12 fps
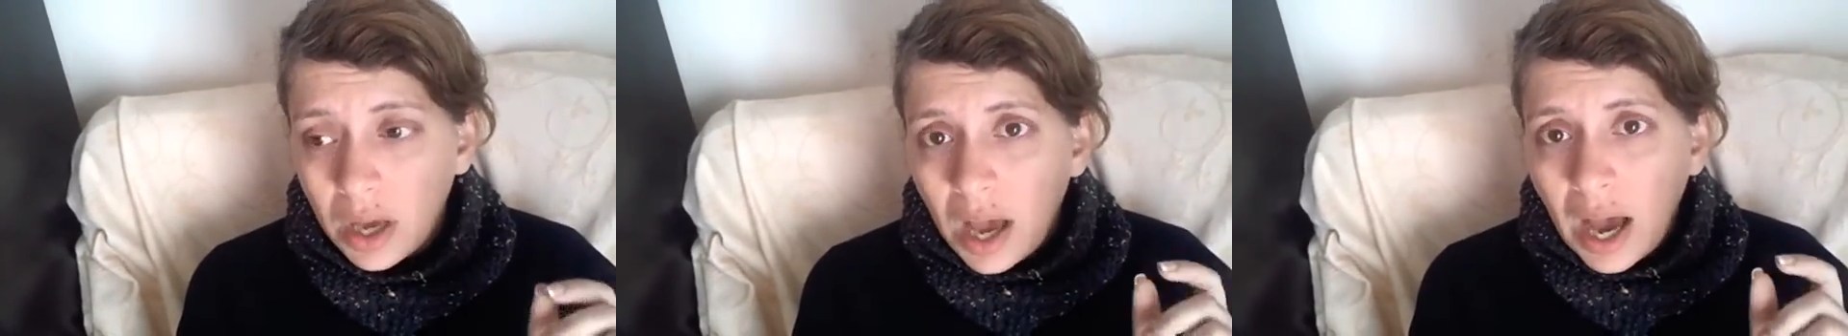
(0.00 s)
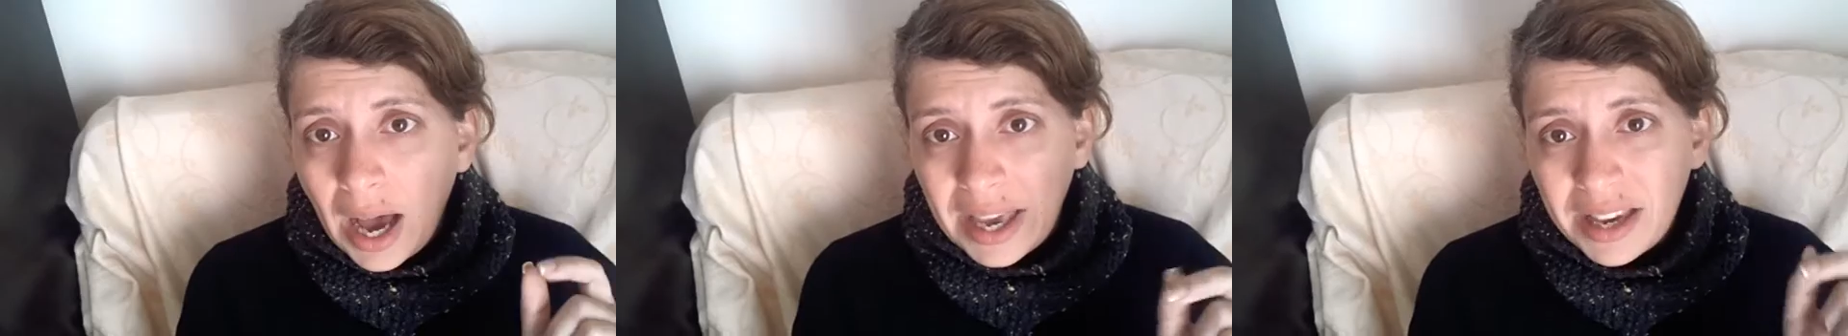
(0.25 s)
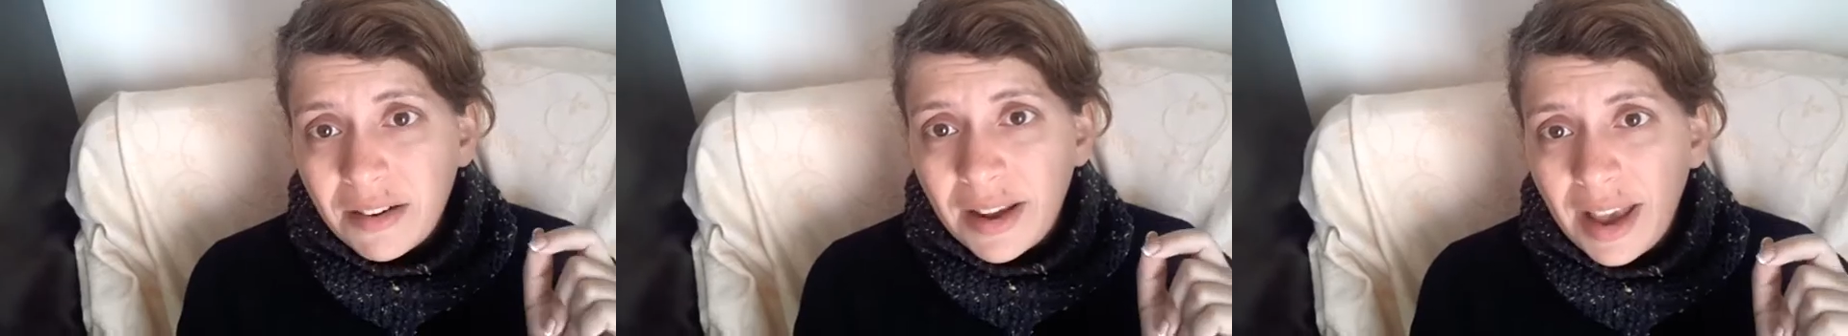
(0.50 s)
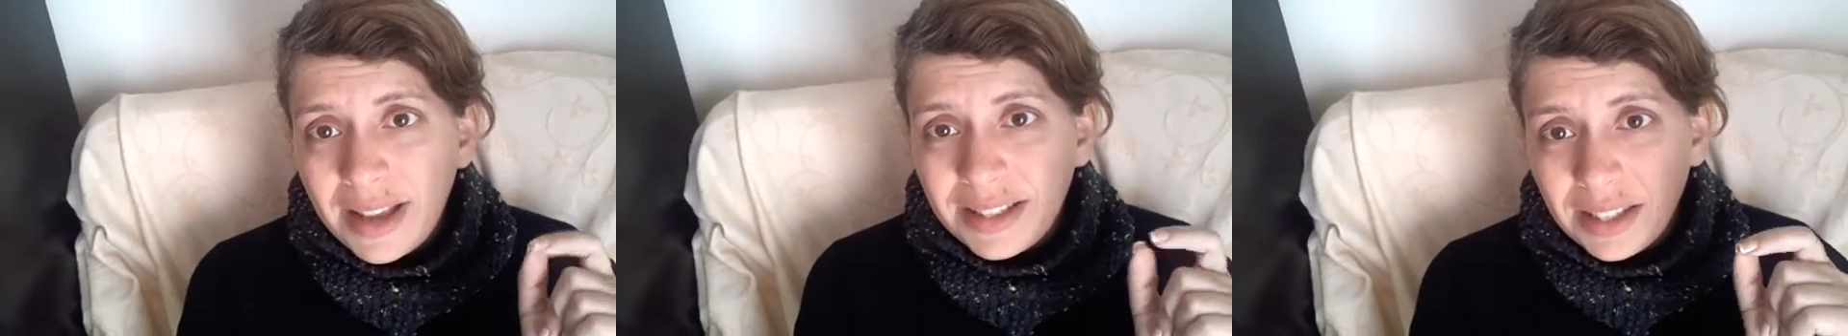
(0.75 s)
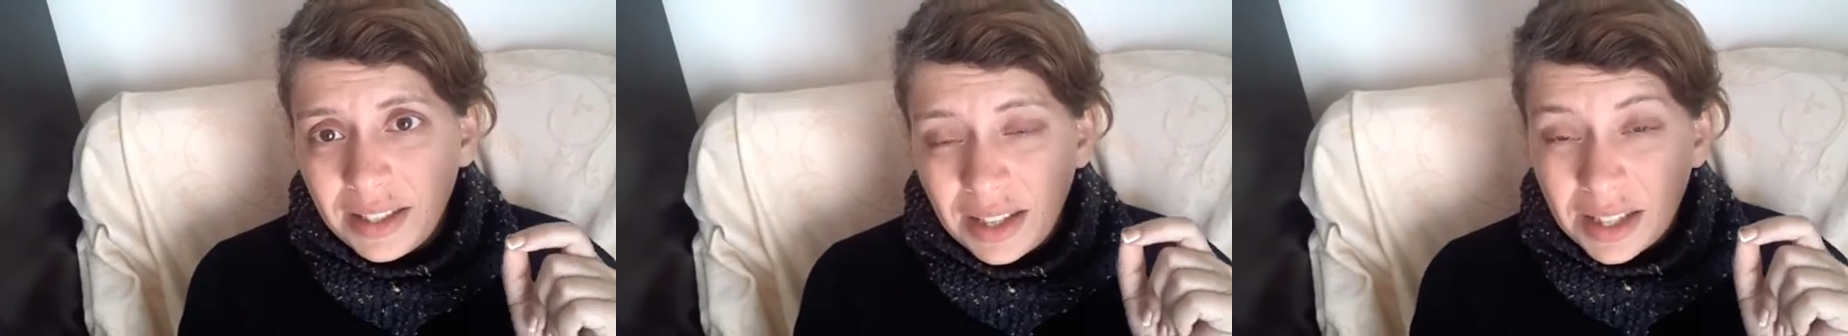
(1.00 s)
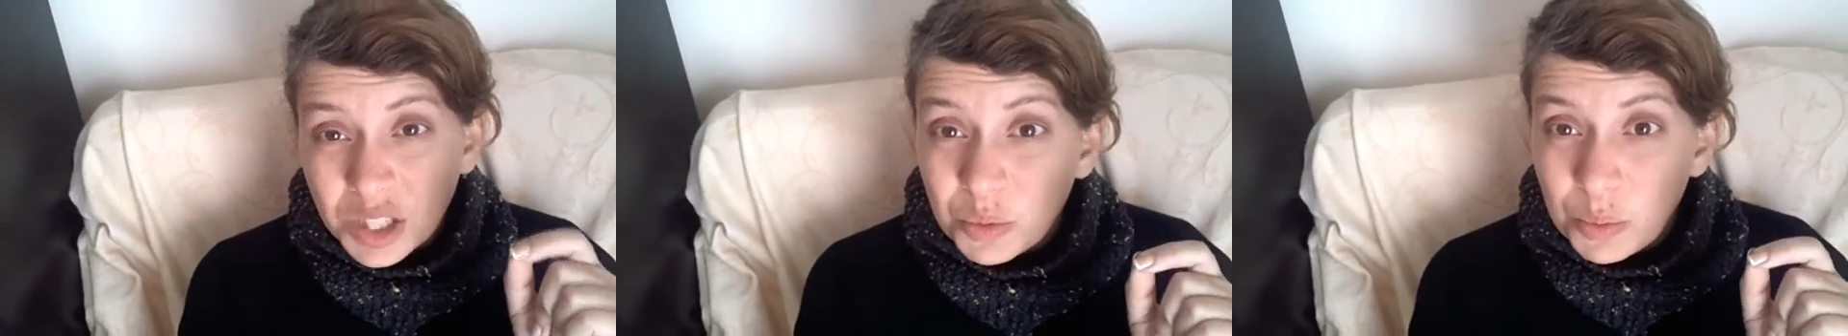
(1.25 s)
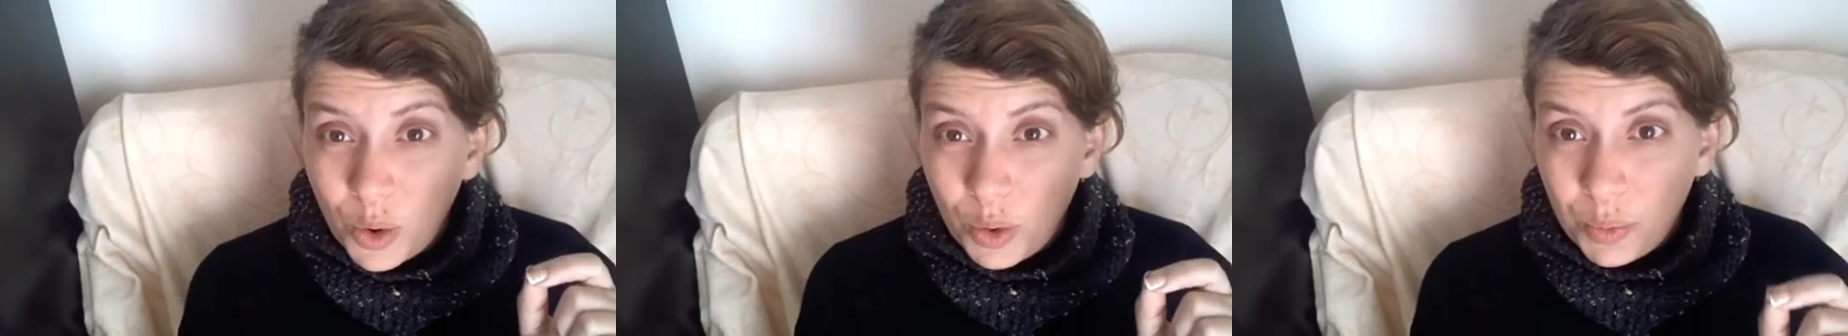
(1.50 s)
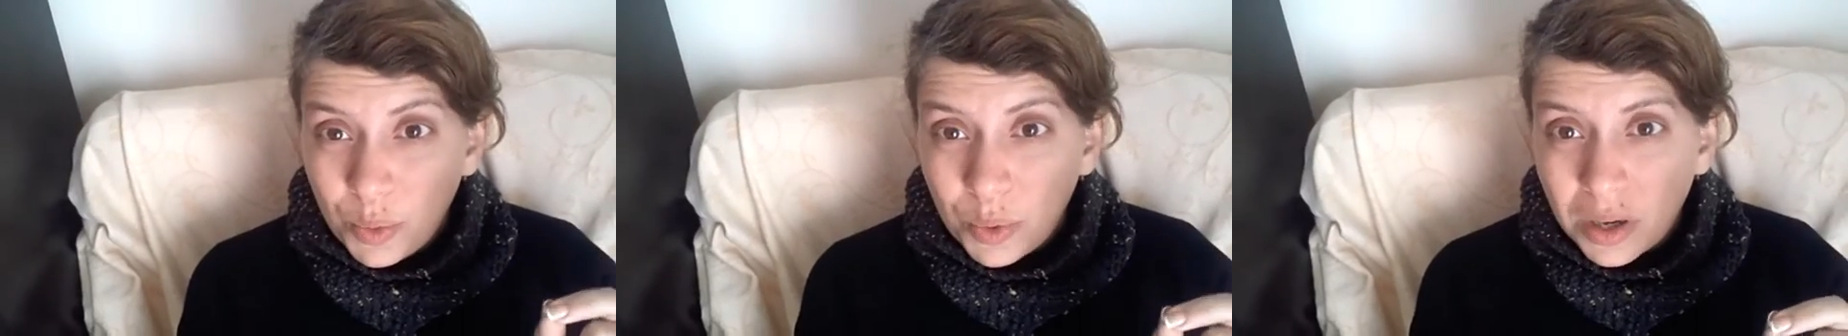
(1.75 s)
I created a small
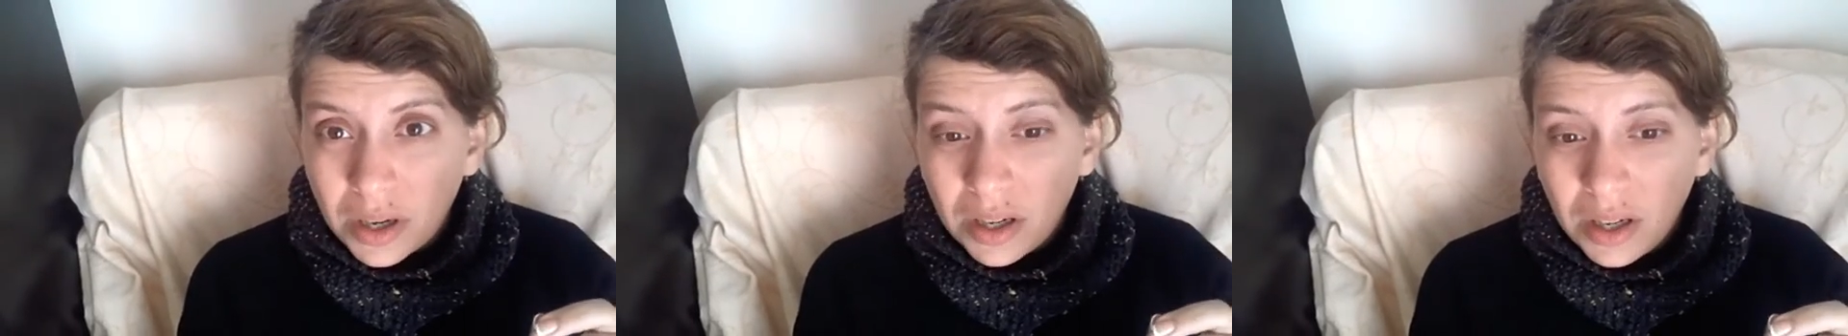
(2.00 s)
book